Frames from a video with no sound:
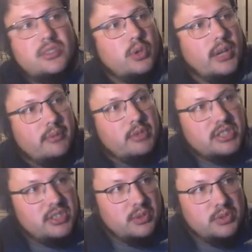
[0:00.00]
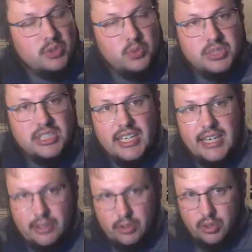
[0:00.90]
Cole Emerson goes to
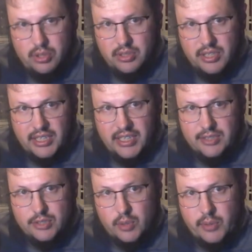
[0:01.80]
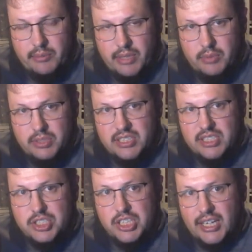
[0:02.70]
Seattle, and Joe Whitman went to
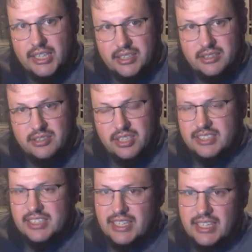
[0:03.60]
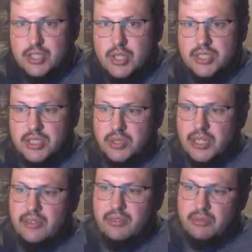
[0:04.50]
the Giants. Giants had an interesting
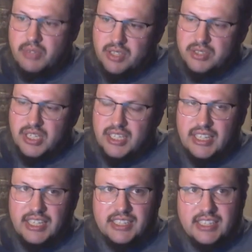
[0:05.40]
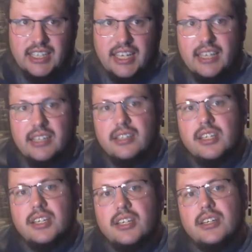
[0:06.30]
draft. Also kind of liked it in the end.
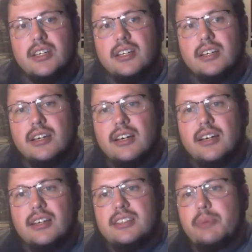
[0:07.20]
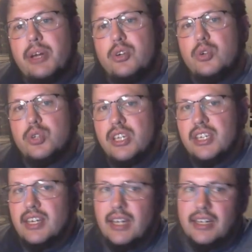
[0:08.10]
It's about who you
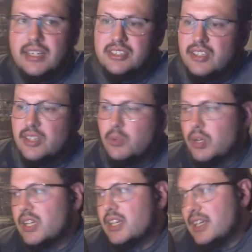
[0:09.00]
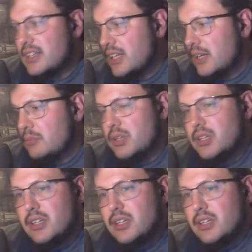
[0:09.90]
get, not necessarily where you get them.